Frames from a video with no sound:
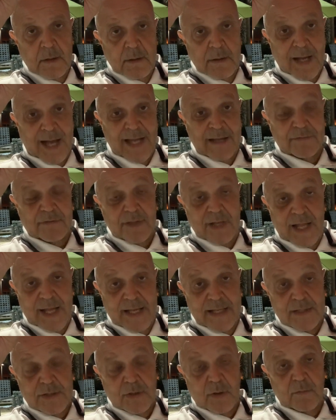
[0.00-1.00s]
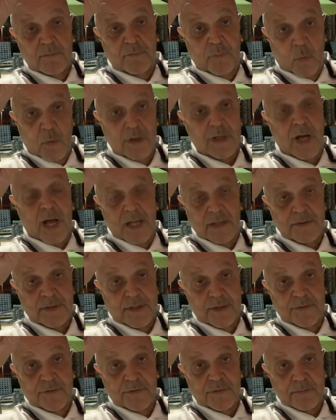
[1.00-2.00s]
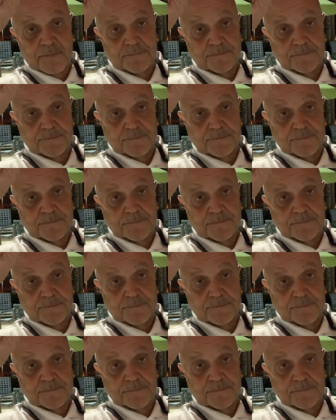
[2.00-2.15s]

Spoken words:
I have clients on 4 continents,